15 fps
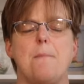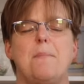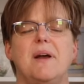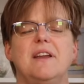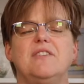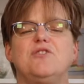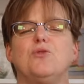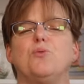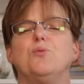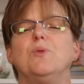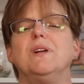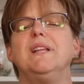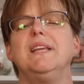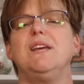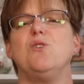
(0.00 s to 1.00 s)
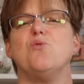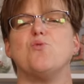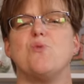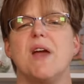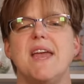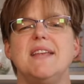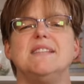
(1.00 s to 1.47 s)
but it's really
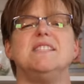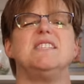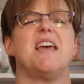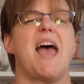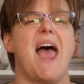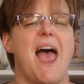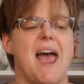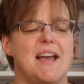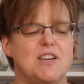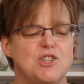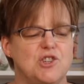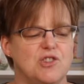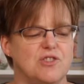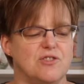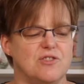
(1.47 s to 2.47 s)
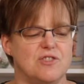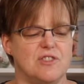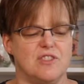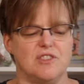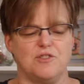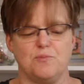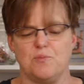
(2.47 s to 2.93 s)
great texture to
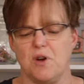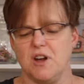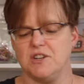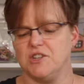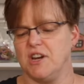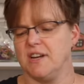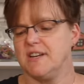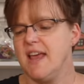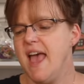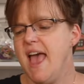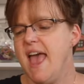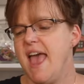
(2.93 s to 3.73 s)
this project.